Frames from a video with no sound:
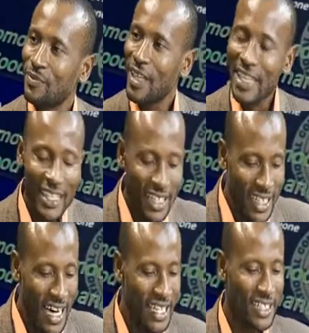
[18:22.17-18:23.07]

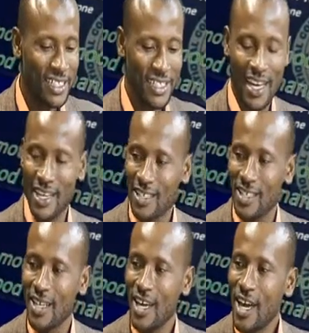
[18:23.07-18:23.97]
Illegal in the sense,
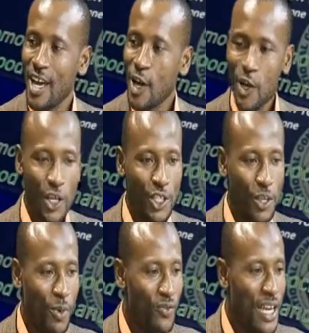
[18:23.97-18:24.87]
some
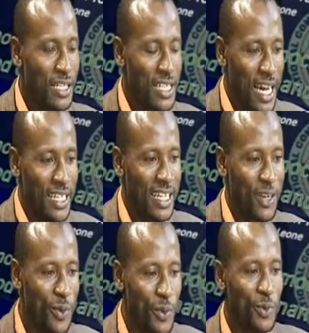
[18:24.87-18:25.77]
of them side and the
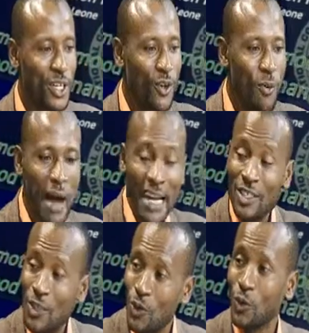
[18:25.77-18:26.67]
way people they go mine
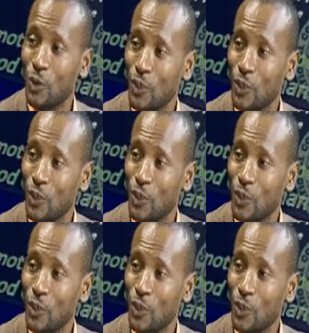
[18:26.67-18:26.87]
stone,